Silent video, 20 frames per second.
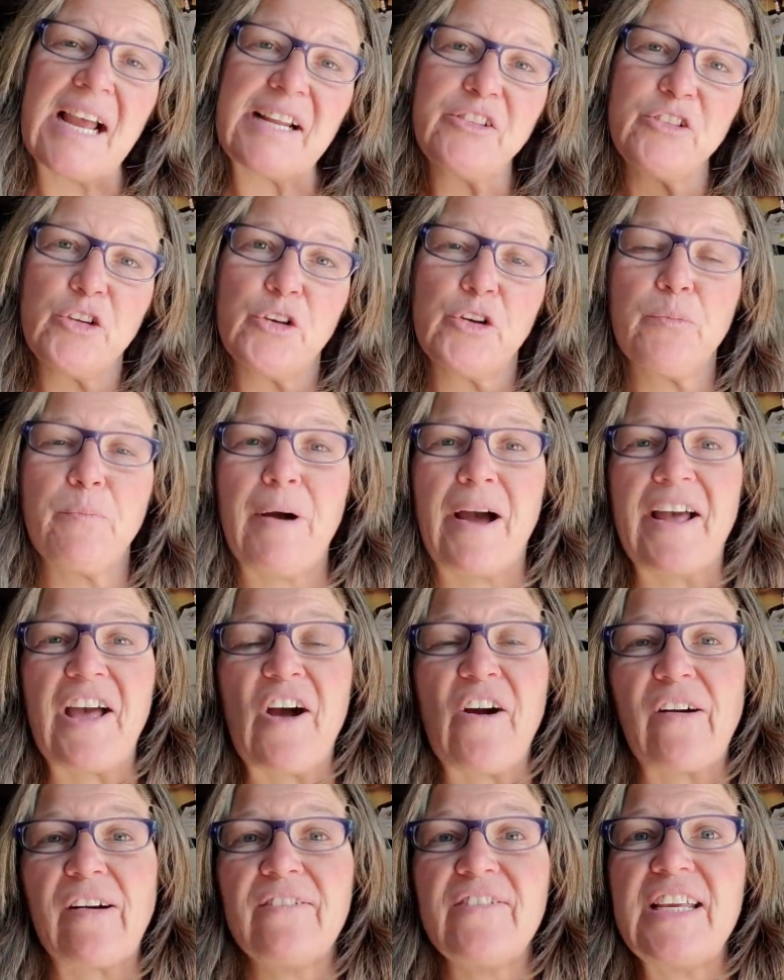I took my
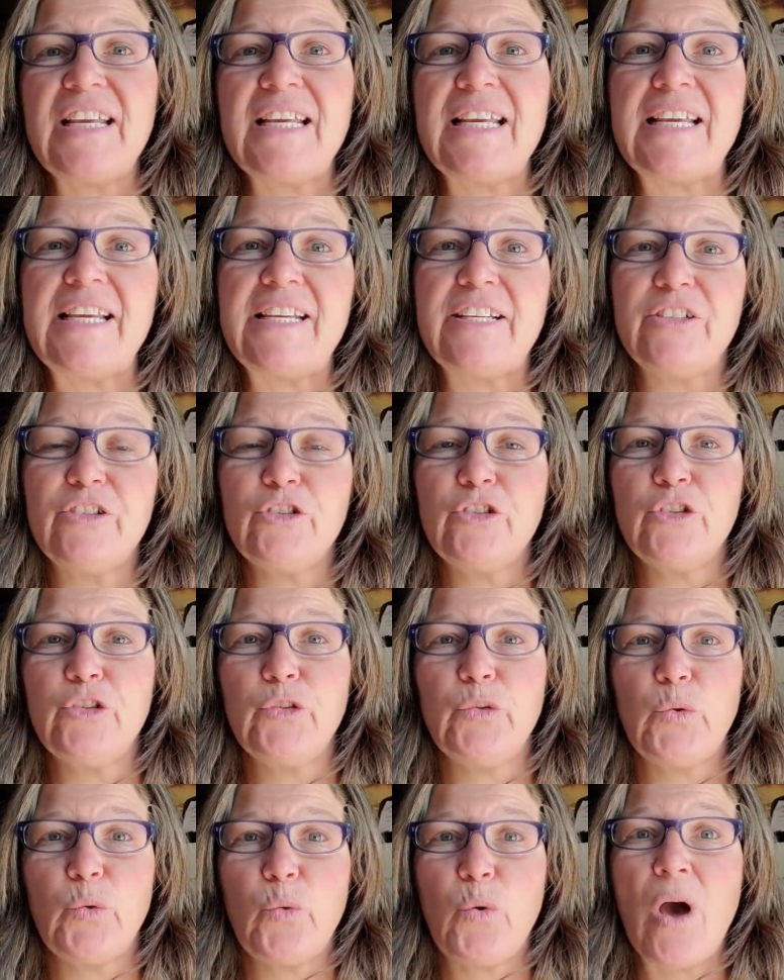R V
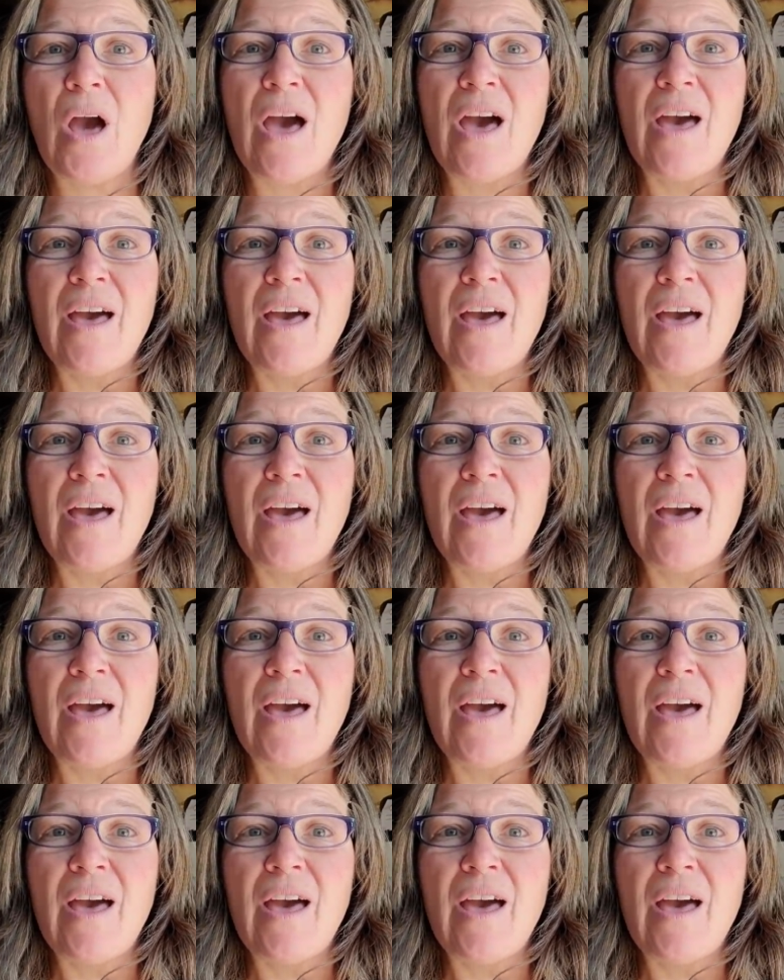into